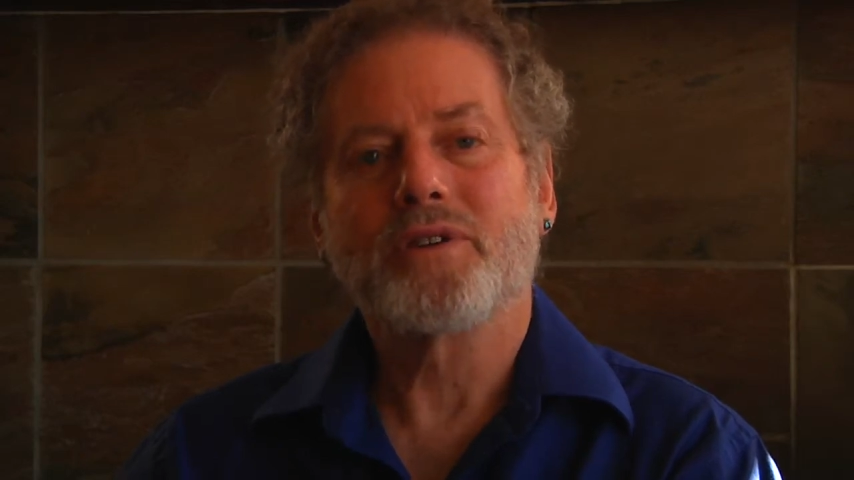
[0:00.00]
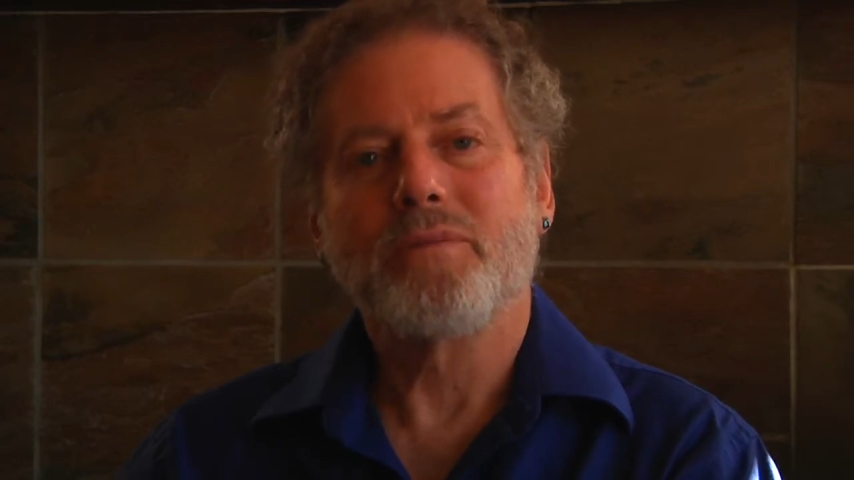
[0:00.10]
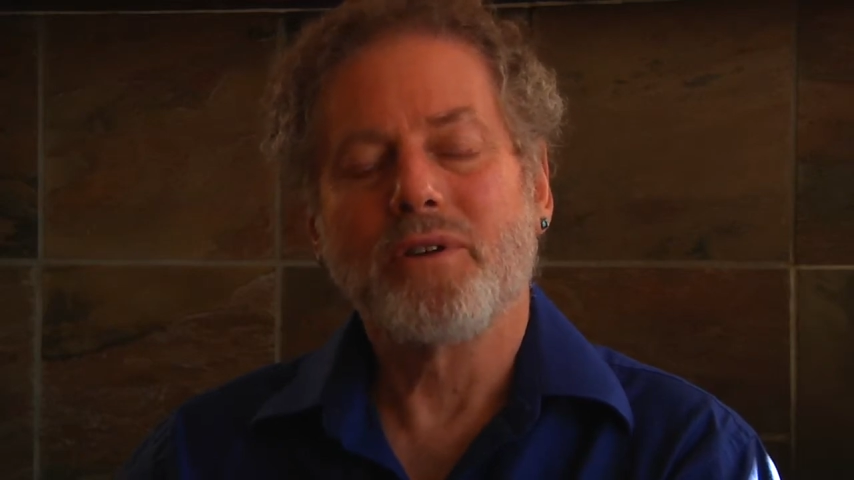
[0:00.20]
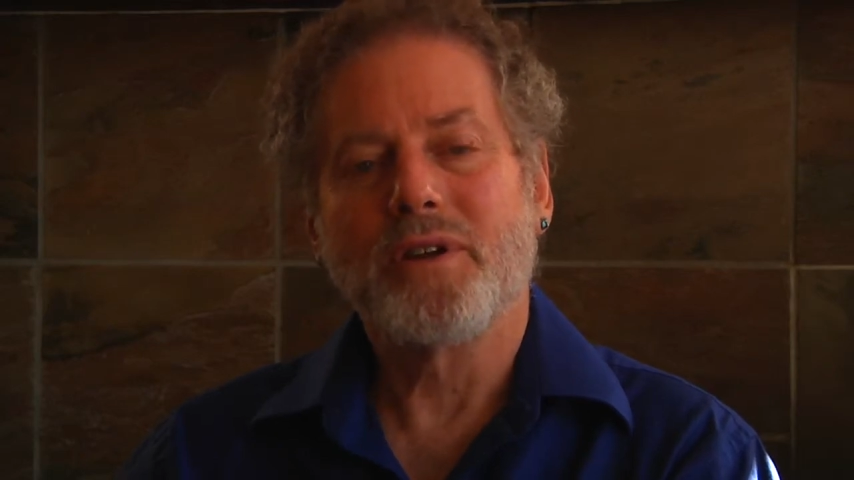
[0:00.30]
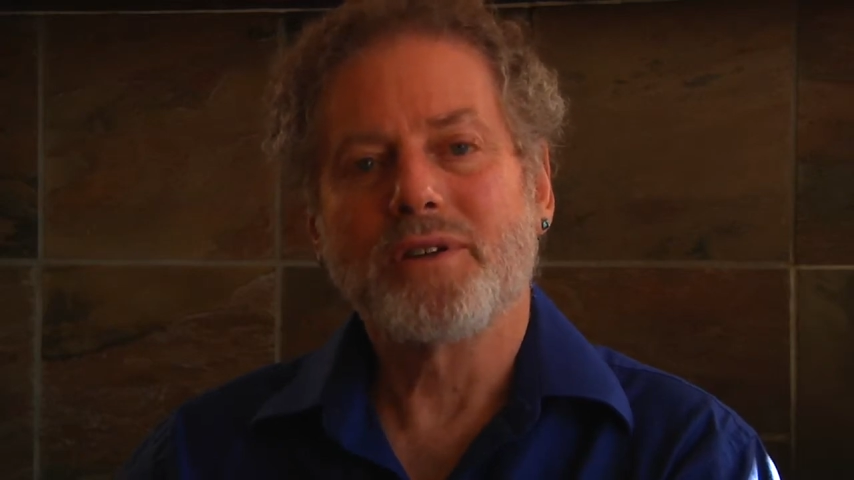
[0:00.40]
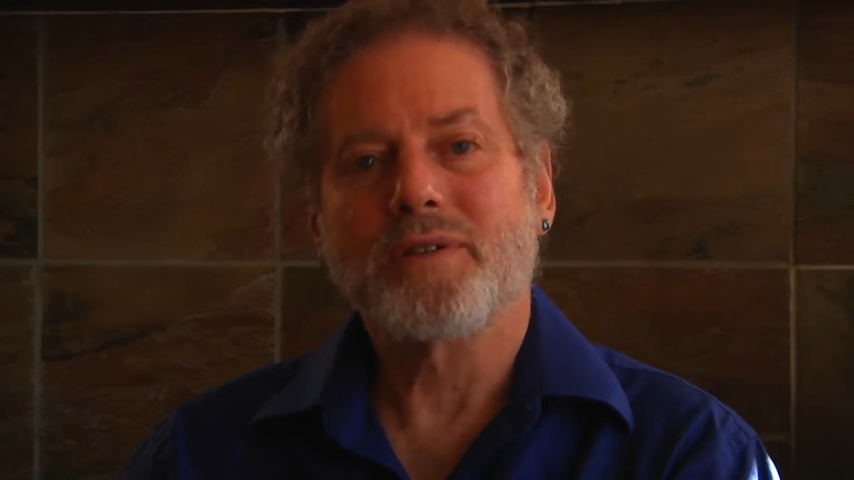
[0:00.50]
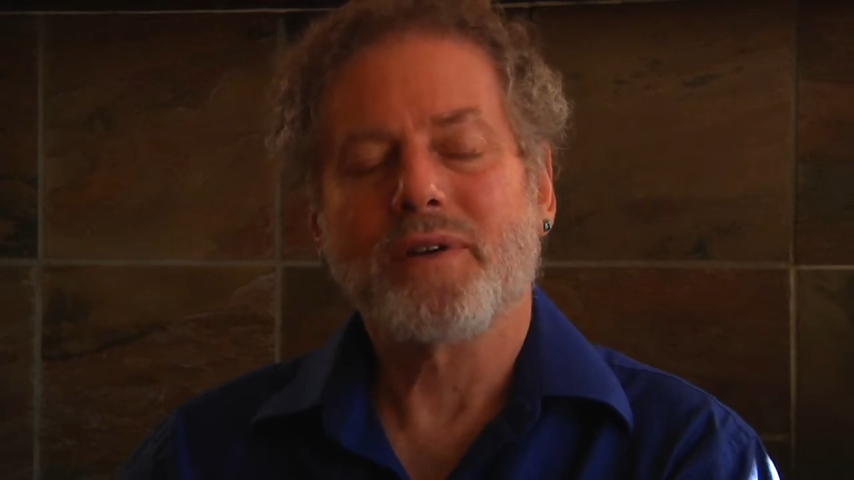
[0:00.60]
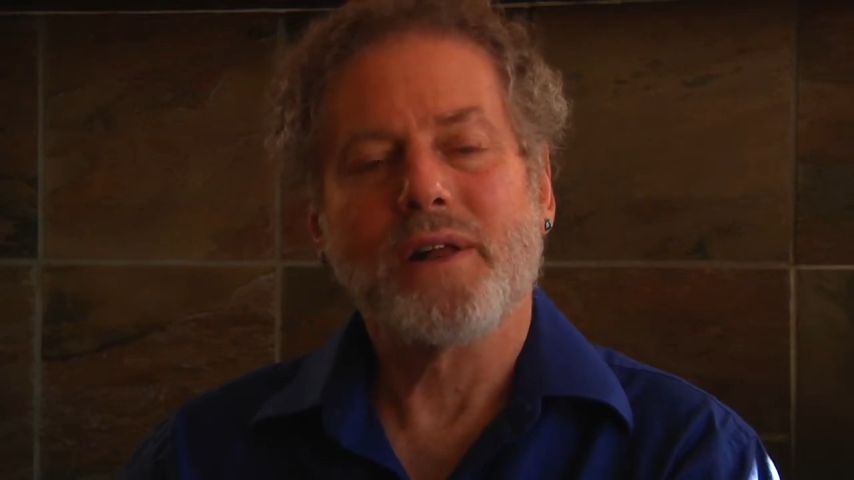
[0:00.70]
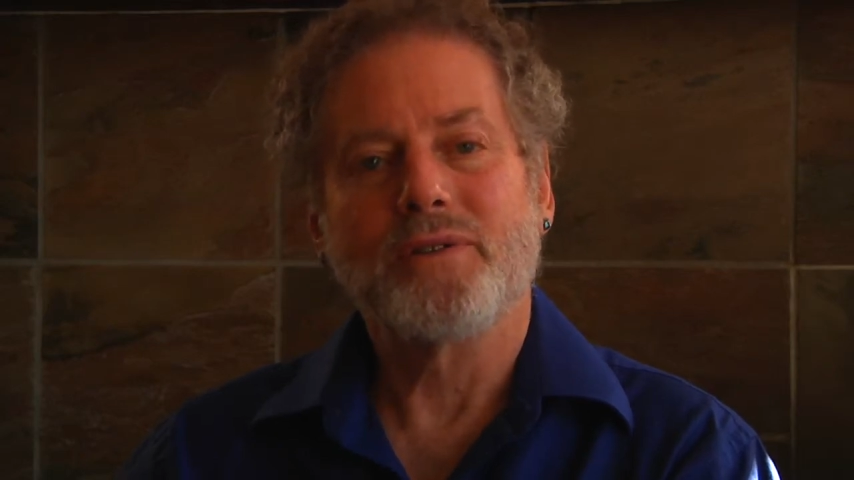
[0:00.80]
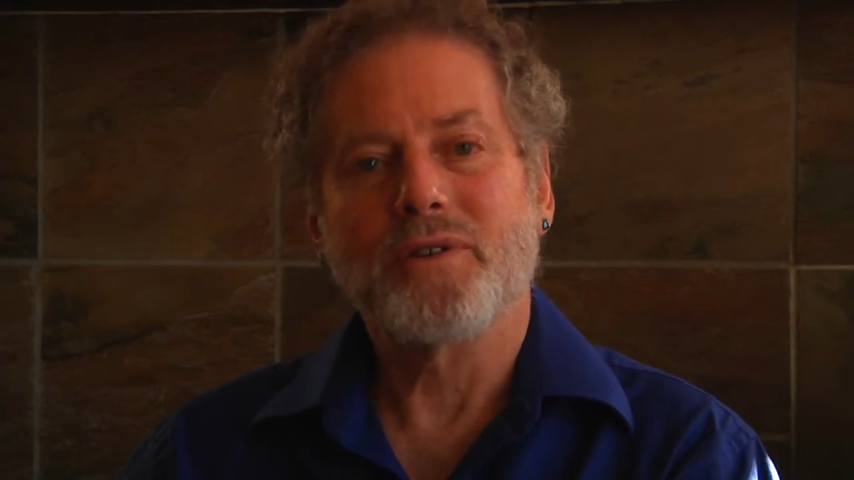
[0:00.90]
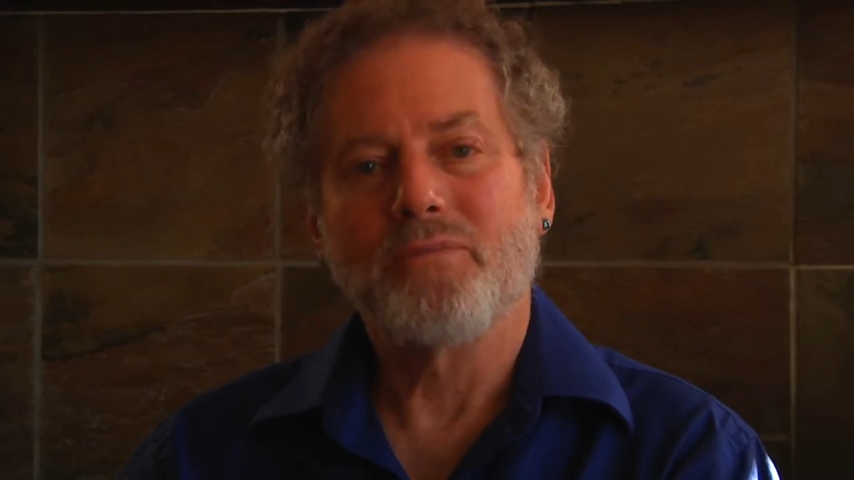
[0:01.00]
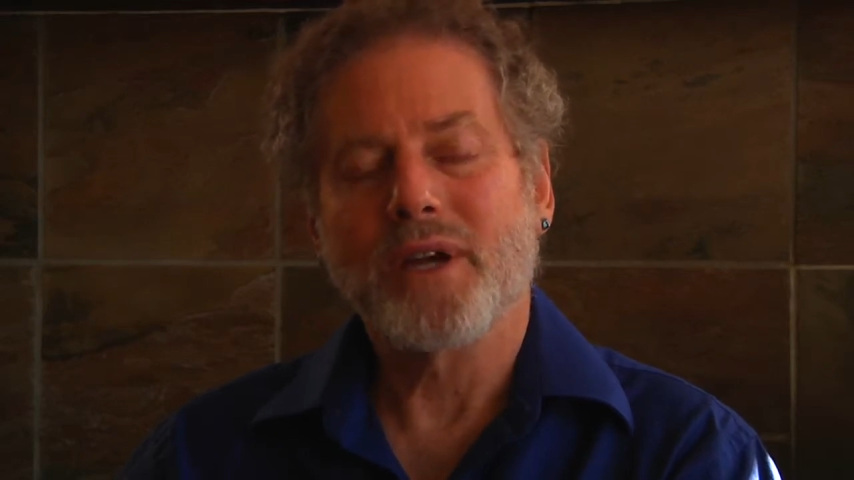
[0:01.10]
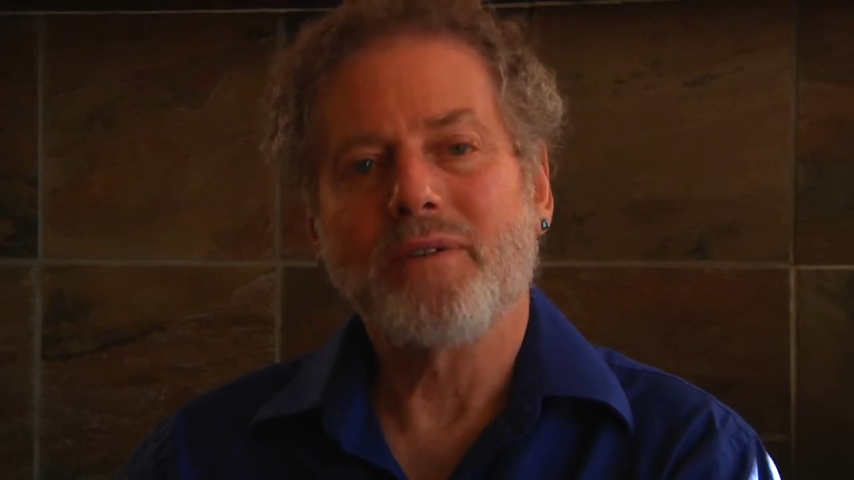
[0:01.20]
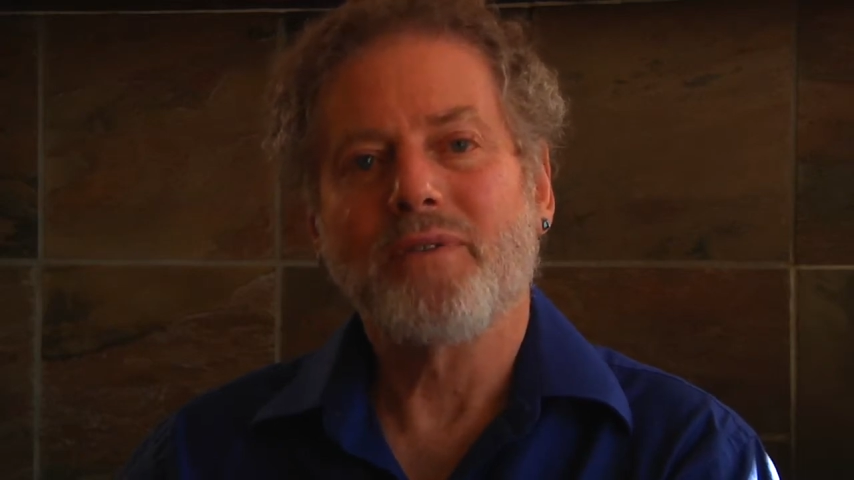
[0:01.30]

communities of colors, are being